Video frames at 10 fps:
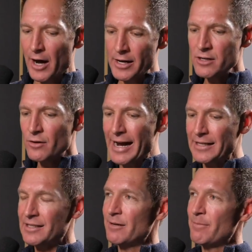
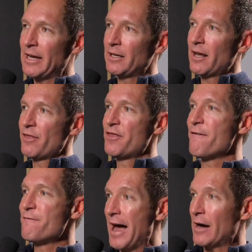Underestimate
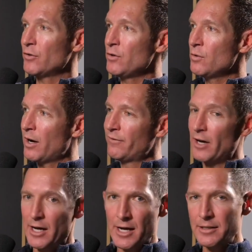the value of
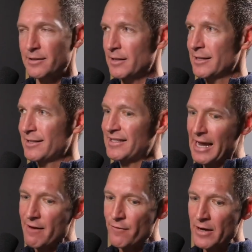us
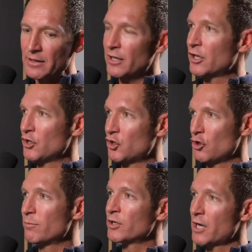saving the
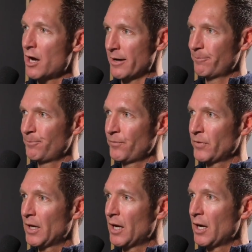consumer time.
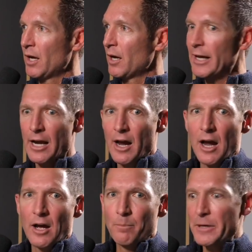Yes. Like
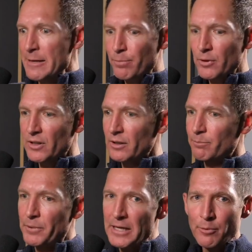people
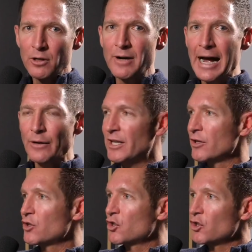people are out
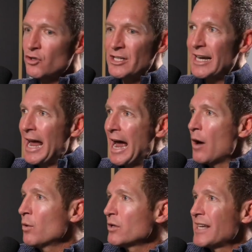there searching
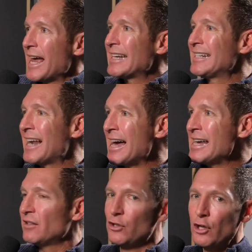hours at
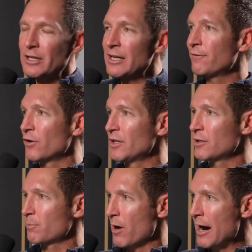night looking for
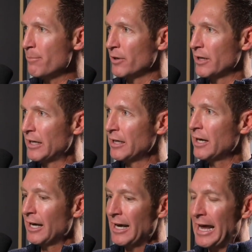this property
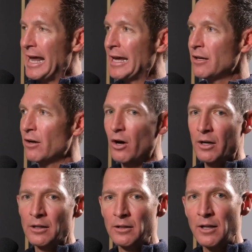mm-hmm. and
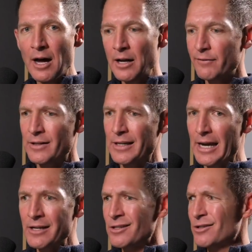a lot of the
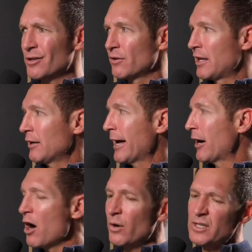agents are they're
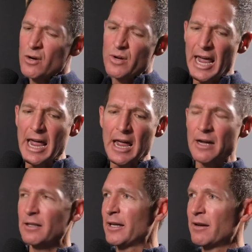like oh it's
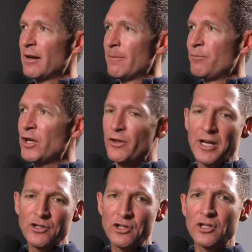okay like you know
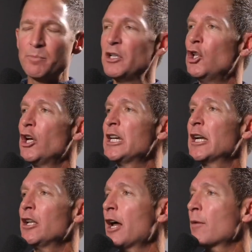they should just be looking
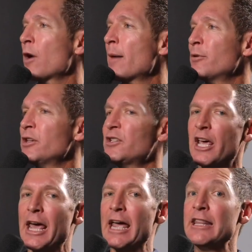at a lot of properties
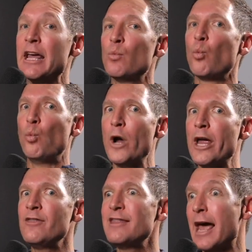and then
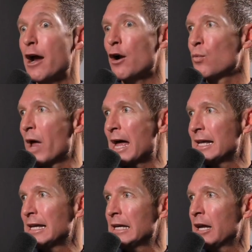when they're
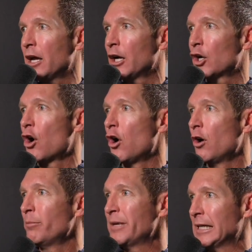ready
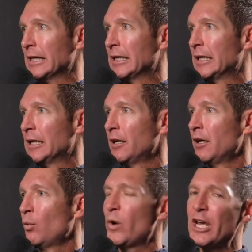call me
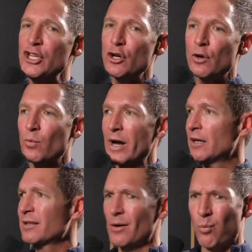when you're ready
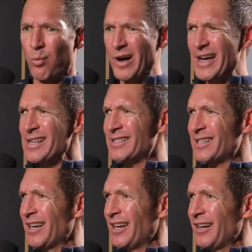it's like
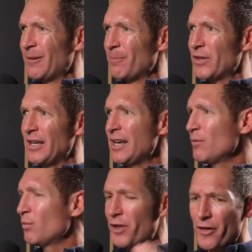what yeah yeah yeah
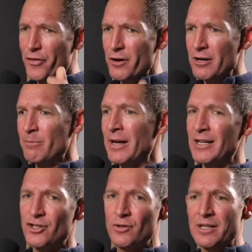in a 30
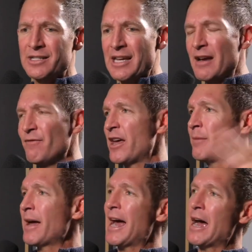minutes you could save
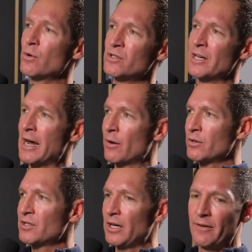them hours and
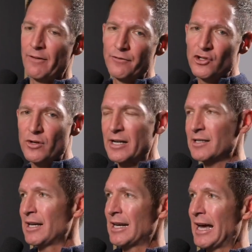hours of,
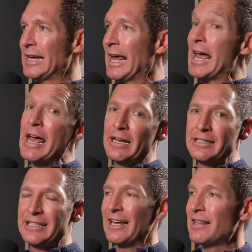stress at night yep.
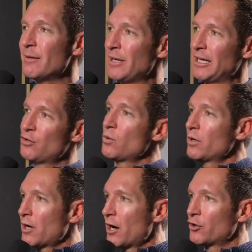and get them into
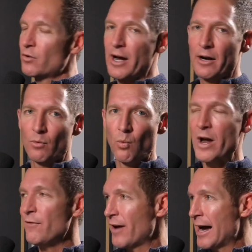a contract
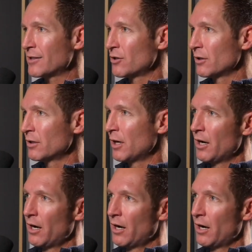way yep. faster